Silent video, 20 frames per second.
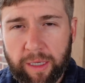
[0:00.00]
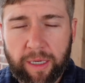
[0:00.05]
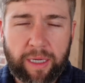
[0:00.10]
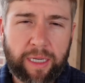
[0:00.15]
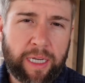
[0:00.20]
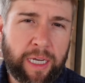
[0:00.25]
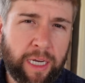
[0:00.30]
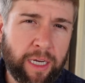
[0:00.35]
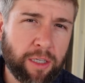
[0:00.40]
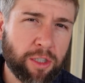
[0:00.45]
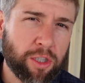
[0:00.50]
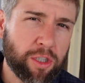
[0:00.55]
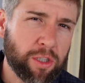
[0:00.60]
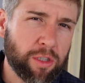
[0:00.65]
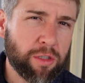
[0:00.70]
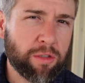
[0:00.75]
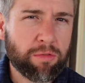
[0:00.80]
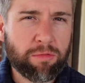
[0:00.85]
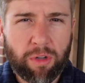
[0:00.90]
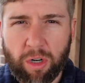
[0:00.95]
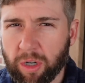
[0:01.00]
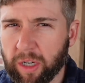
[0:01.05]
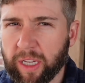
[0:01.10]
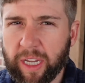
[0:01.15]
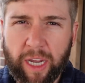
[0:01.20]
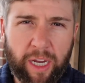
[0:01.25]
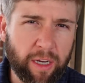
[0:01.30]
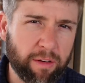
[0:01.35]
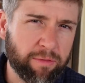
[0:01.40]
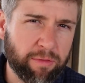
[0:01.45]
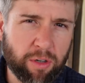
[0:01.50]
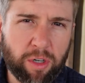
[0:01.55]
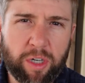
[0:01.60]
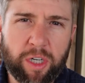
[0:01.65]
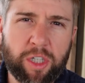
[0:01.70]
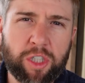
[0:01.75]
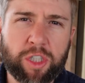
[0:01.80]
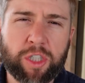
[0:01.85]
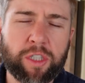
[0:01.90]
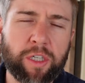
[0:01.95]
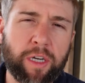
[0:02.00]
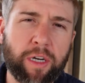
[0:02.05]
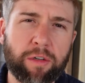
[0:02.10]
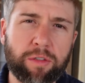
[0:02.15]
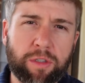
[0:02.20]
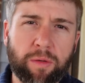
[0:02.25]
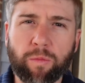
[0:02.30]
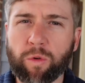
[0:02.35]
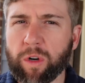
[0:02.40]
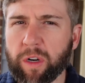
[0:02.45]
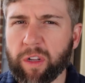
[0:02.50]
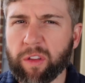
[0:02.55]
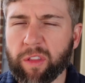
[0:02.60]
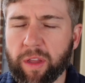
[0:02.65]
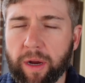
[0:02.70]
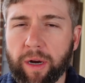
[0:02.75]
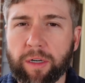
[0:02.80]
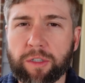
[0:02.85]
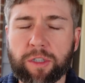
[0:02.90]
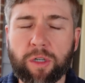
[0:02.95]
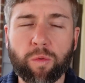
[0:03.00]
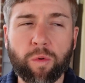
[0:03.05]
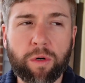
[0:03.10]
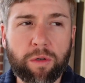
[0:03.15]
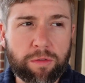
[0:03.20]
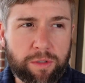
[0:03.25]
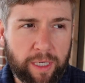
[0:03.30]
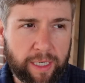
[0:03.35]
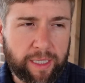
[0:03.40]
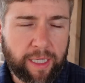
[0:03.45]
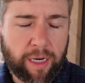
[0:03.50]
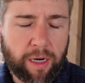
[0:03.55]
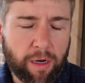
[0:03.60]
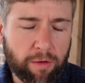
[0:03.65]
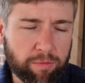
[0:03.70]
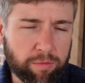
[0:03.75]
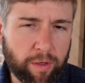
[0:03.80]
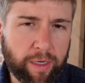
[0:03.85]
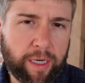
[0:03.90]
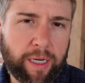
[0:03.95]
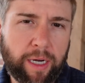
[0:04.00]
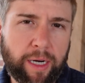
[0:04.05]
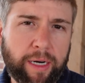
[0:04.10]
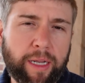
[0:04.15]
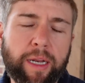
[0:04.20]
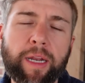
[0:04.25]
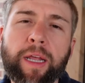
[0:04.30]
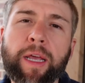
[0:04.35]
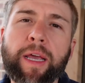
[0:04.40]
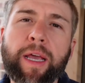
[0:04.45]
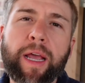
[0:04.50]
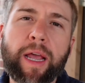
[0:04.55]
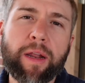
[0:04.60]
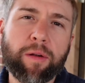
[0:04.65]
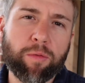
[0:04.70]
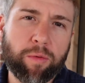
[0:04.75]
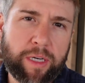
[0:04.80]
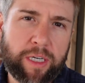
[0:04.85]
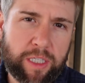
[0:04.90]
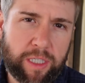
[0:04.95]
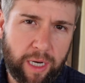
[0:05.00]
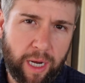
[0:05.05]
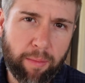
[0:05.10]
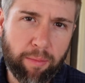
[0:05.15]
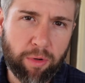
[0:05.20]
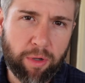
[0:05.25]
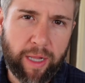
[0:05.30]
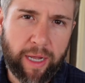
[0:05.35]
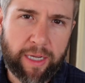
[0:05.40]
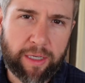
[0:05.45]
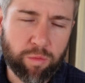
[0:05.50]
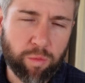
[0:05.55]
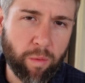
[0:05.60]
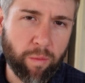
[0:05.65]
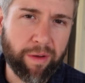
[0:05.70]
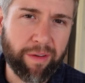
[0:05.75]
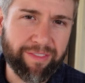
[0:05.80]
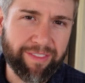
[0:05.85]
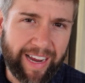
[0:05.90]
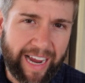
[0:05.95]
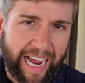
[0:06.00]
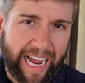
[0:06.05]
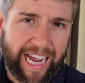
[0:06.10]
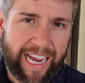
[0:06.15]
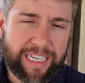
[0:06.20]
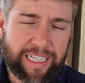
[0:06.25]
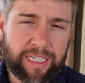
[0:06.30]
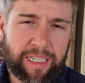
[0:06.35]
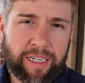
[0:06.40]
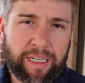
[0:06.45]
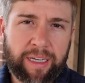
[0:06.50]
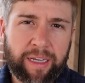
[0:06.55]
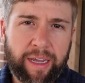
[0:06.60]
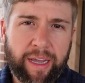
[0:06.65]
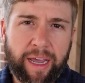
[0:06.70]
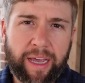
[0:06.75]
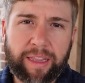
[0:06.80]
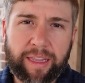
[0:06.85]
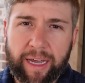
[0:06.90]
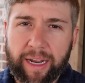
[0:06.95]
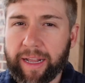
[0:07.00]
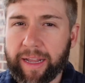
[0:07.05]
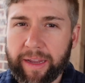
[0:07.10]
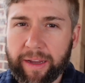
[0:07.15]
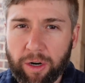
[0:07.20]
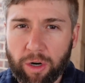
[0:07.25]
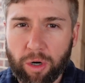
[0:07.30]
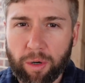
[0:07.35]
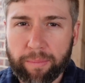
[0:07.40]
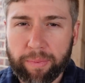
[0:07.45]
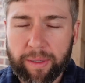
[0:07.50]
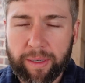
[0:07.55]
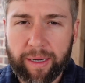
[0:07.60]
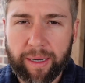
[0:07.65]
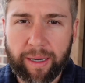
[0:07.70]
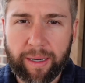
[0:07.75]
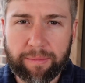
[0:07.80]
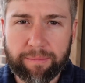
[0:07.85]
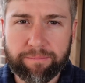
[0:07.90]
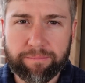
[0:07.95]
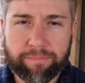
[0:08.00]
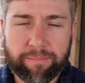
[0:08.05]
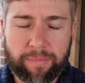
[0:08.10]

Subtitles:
Each 38 footish, you know, somewhere around there. So we're going to take that off, recut it, and restabilize what we've got, and that'll help kind